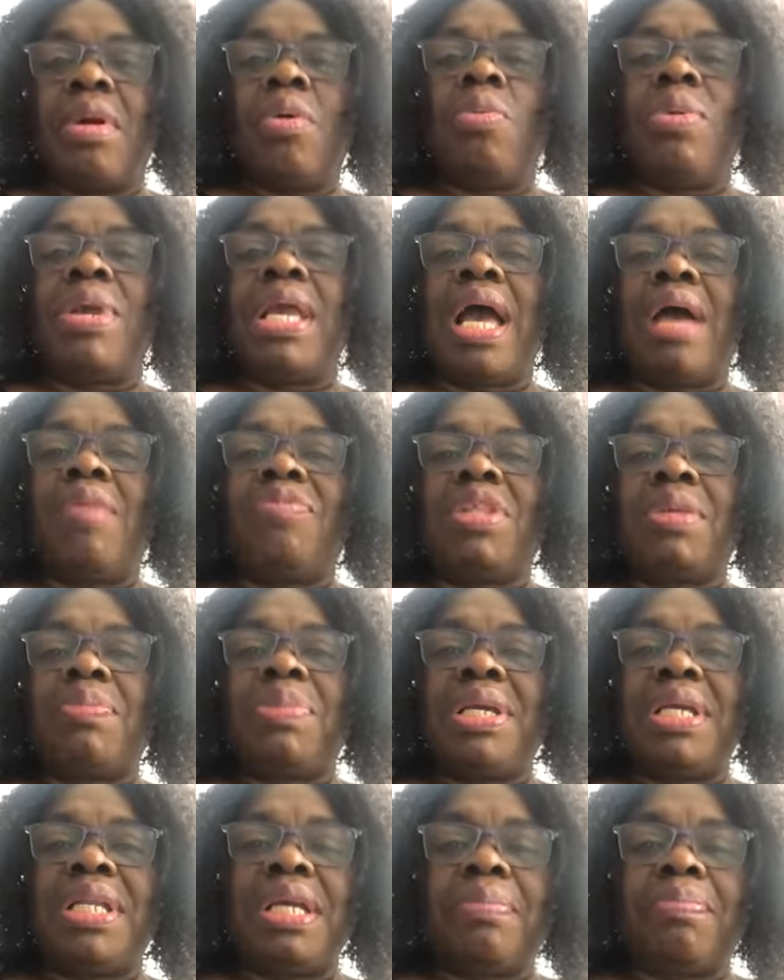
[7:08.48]
We have to
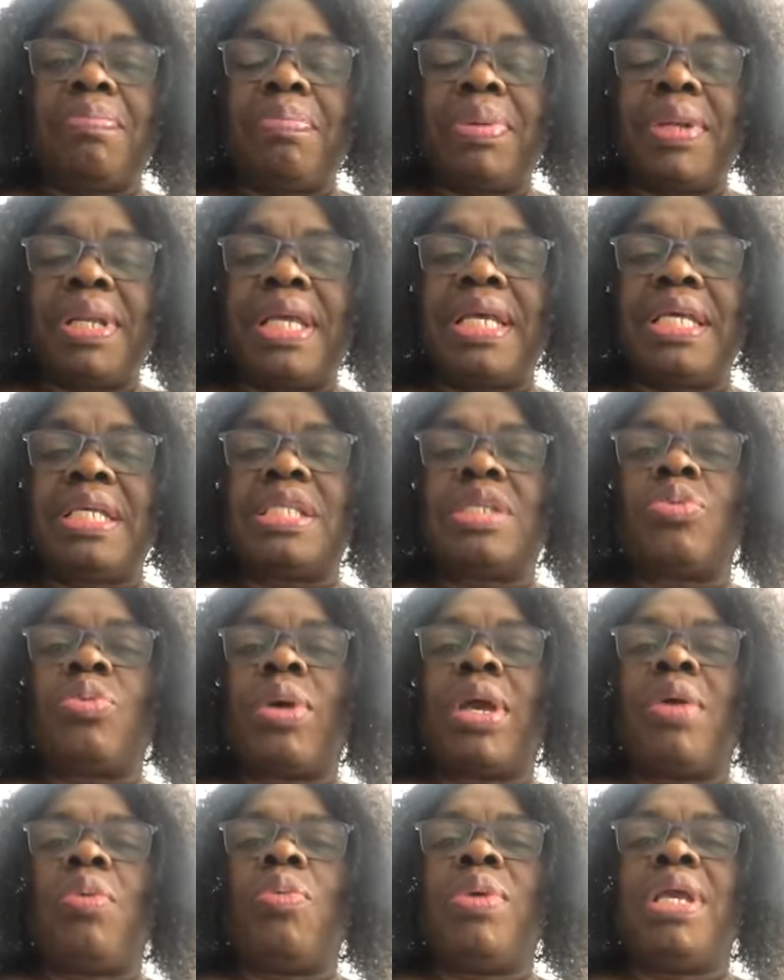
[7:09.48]
be in a place
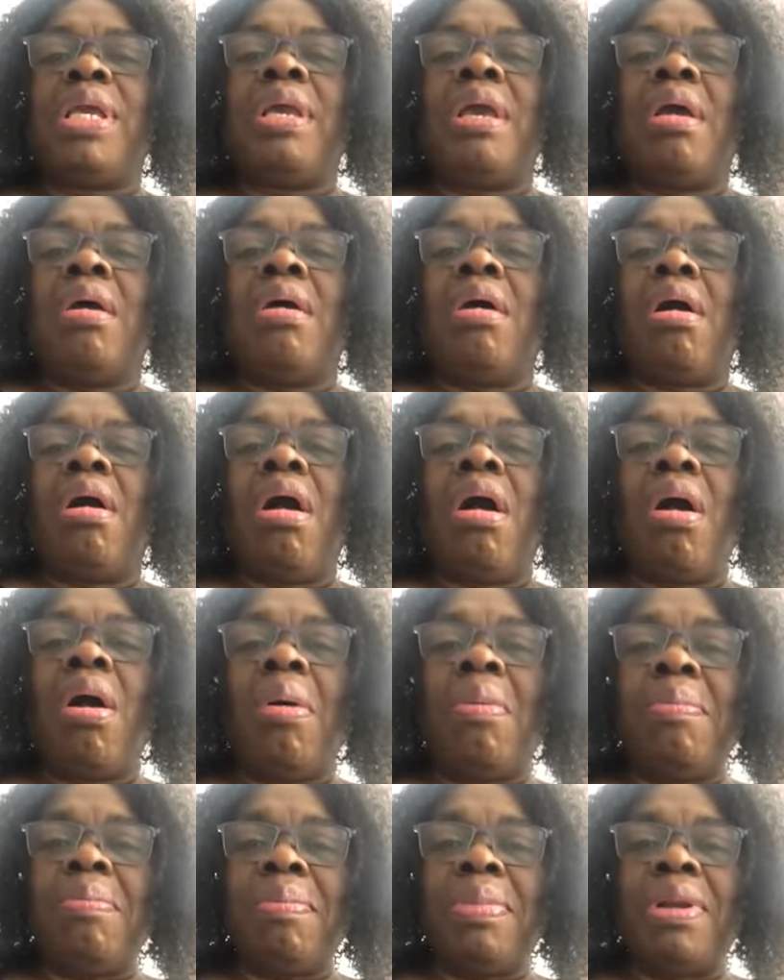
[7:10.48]
where we
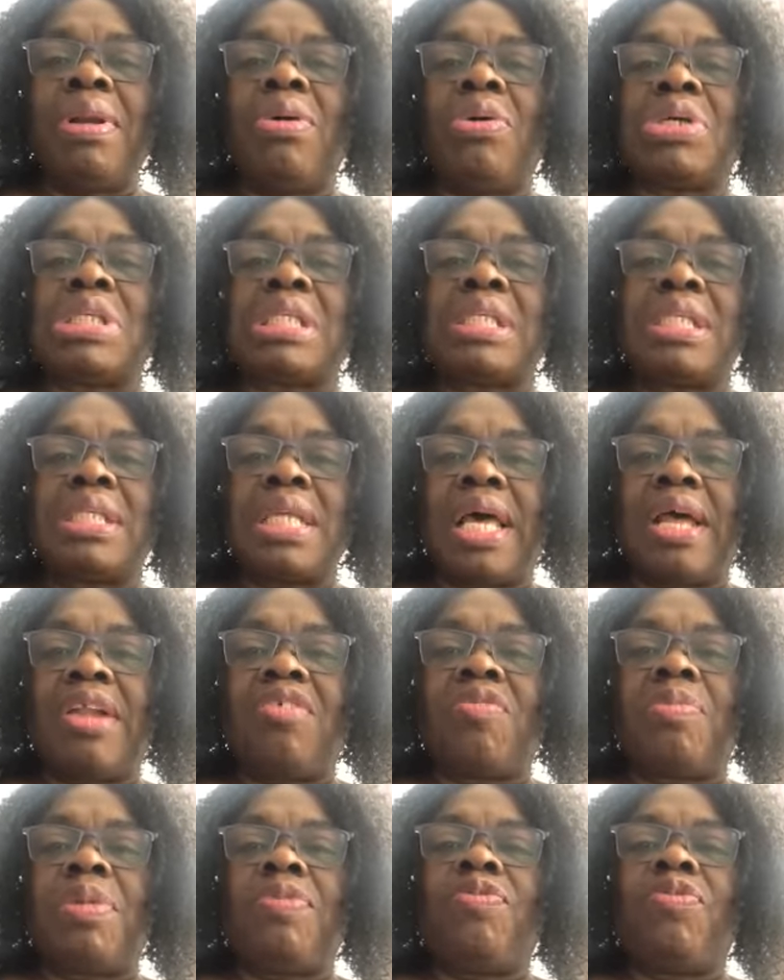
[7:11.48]
humble
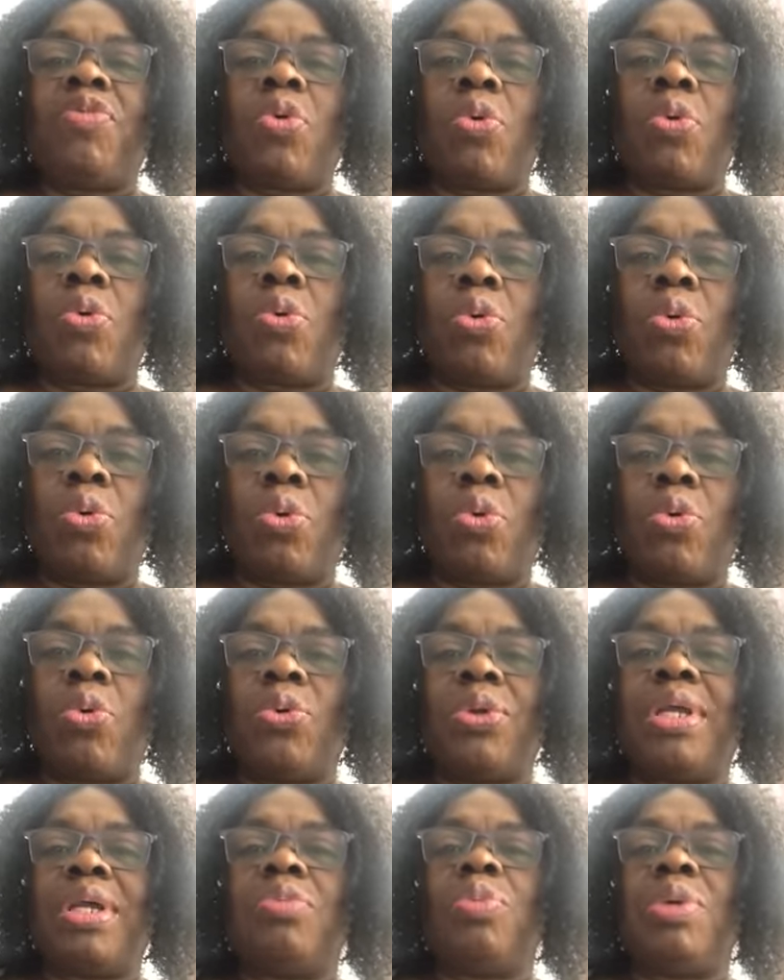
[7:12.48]
ourselves before
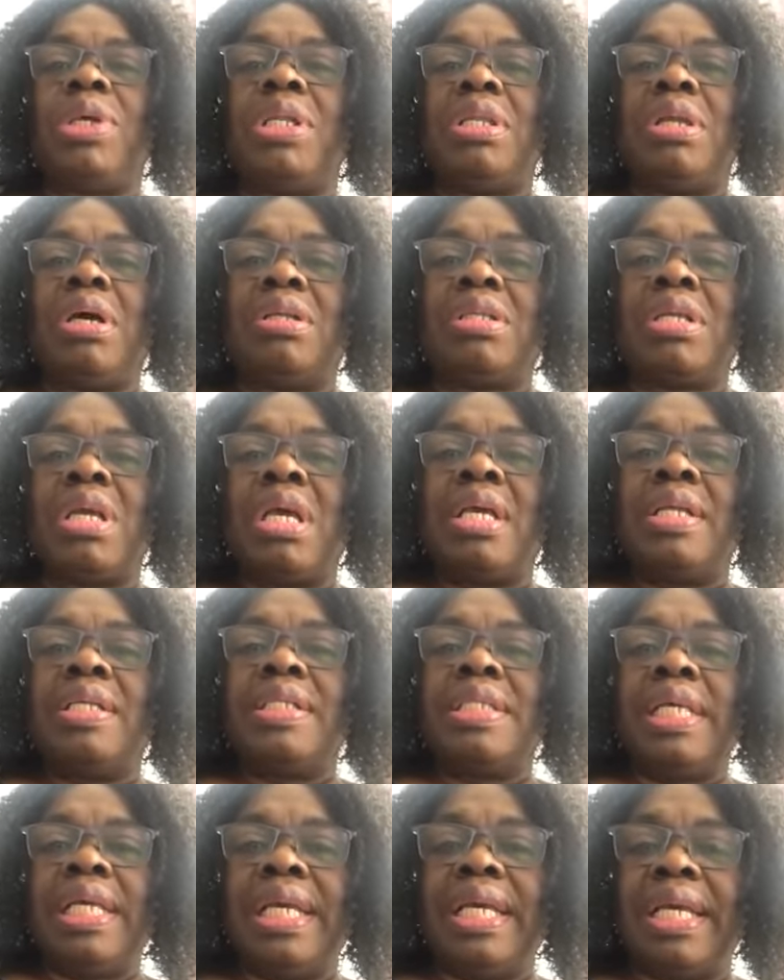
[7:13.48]
God and we're not
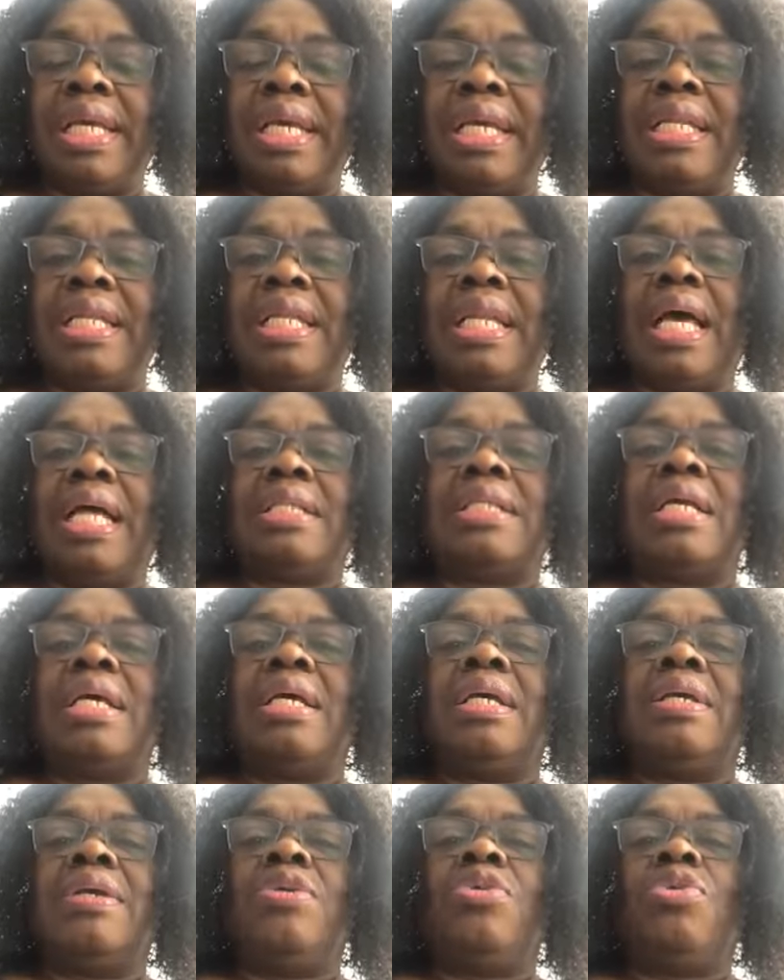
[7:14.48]
thinking that,
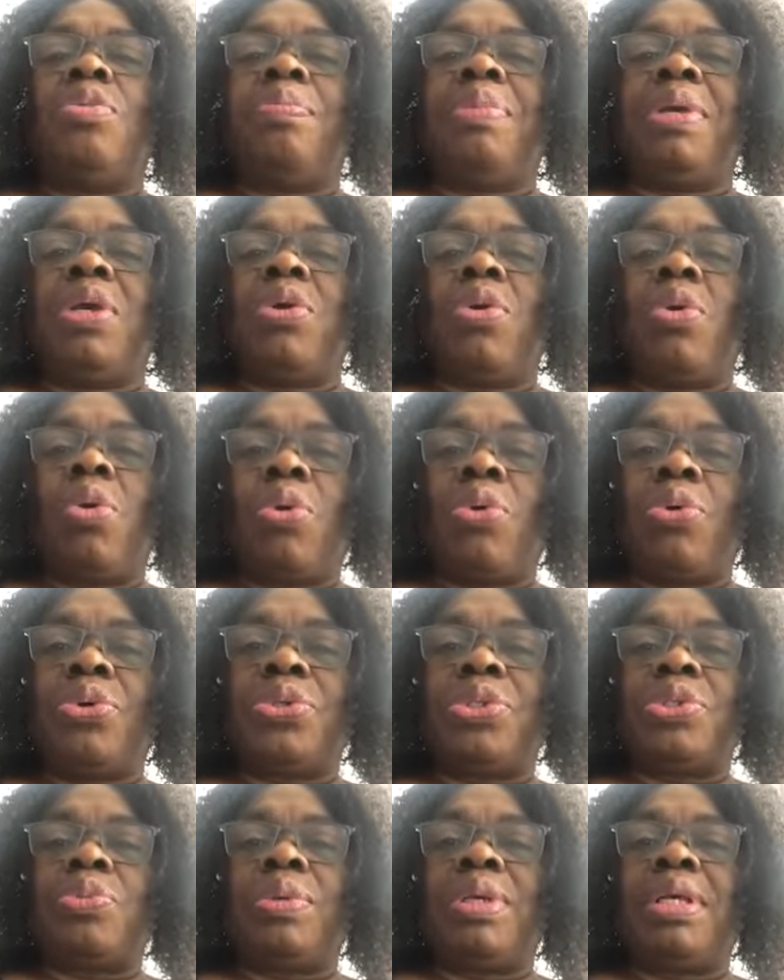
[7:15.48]
you know,
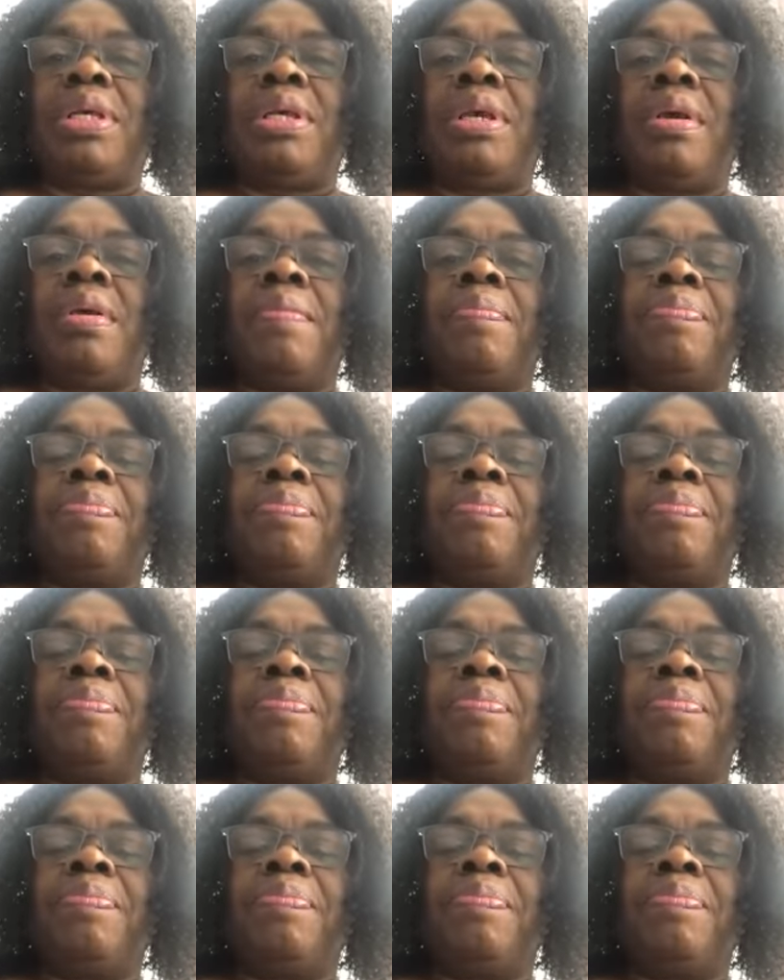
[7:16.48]
because we